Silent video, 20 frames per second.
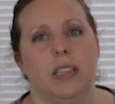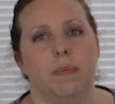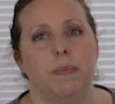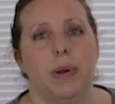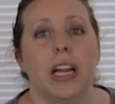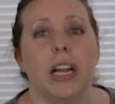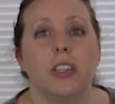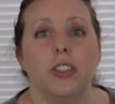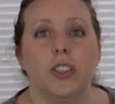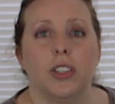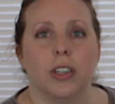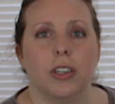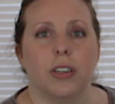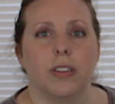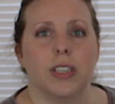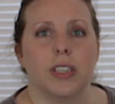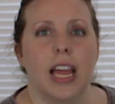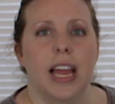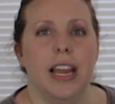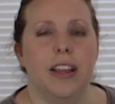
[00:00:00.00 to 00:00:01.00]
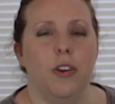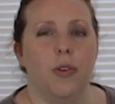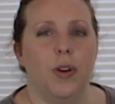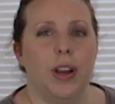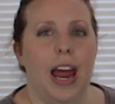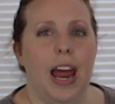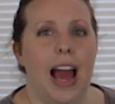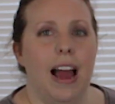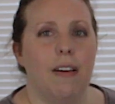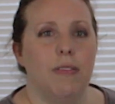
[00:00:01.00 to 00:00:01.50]
these pictures and you
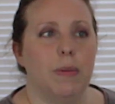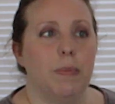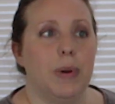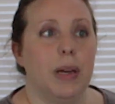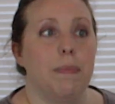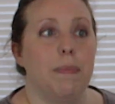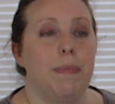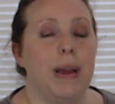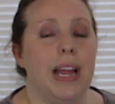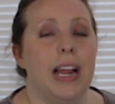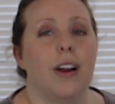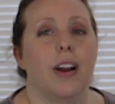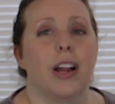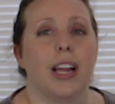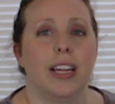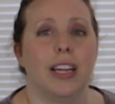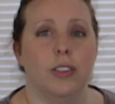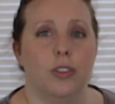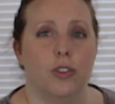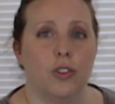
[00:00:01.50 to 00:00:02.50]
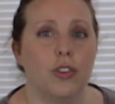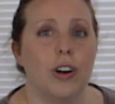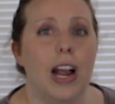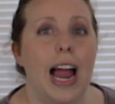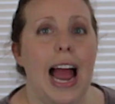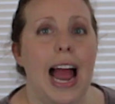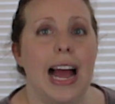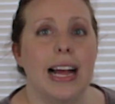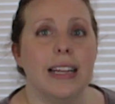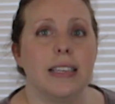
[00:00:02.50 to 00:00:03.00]
can have them compare and
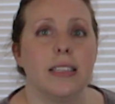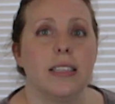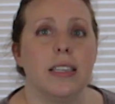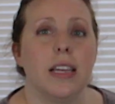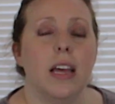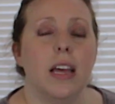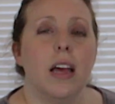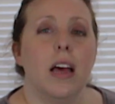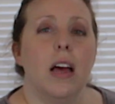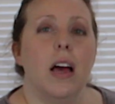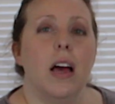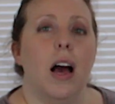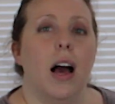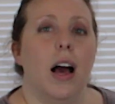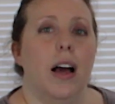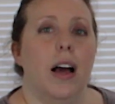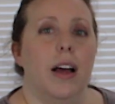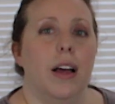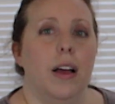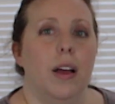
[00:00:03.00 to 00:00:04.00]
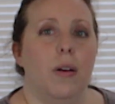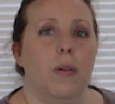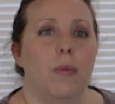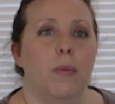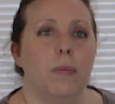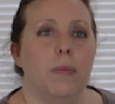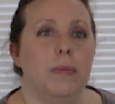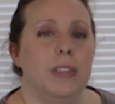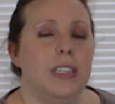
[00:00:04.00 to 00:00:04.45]
contrast uh,